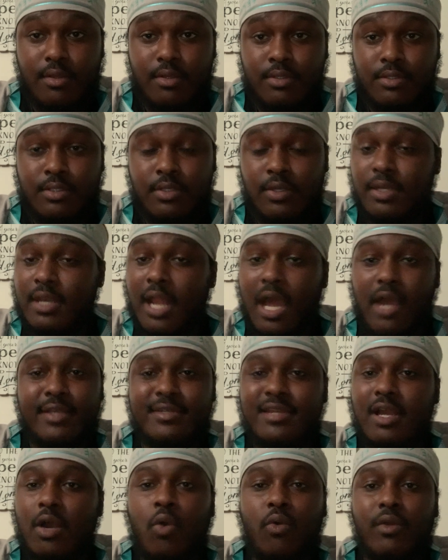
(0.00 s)
So now he's
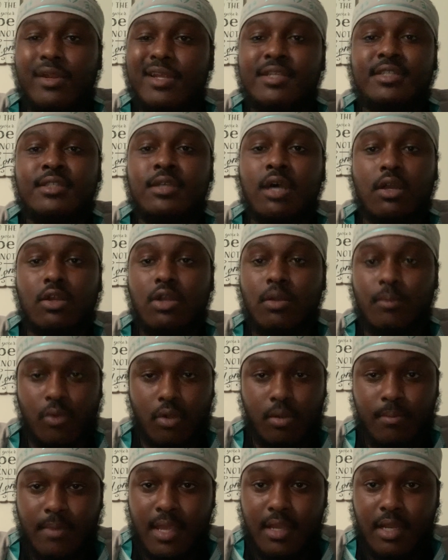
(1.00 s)
not holding his tongue no
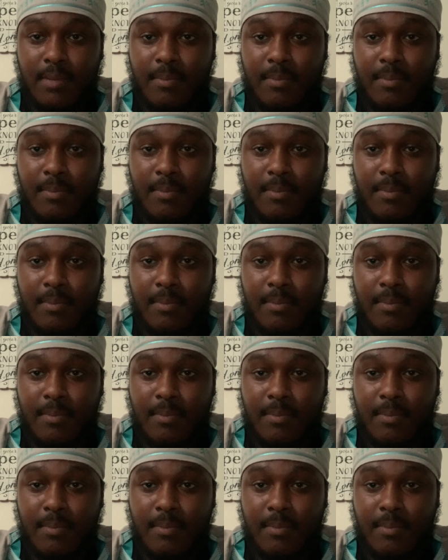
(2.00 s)
more, man.